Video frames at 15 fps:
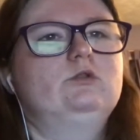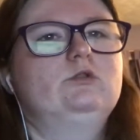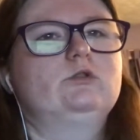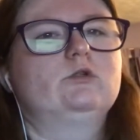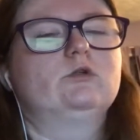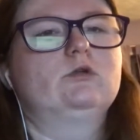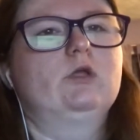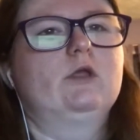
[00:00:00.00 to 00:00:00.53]

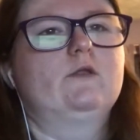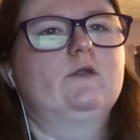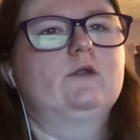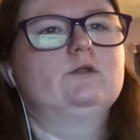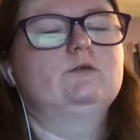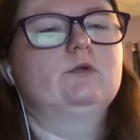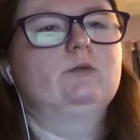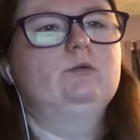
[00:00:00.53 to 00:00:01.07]
So yeah,
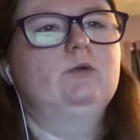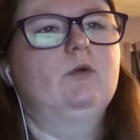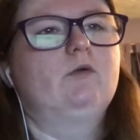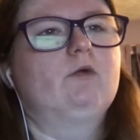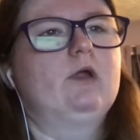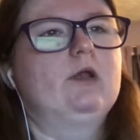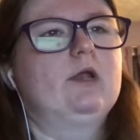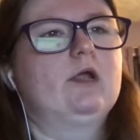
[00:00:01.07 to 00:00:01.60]
that's what I'm
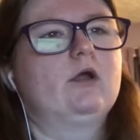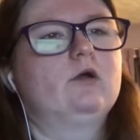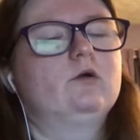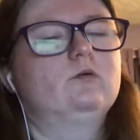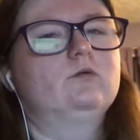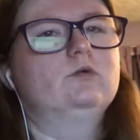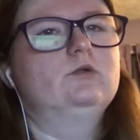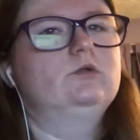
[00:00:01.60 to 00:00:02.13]
doing right
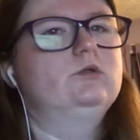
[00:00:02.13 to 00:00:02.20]
now,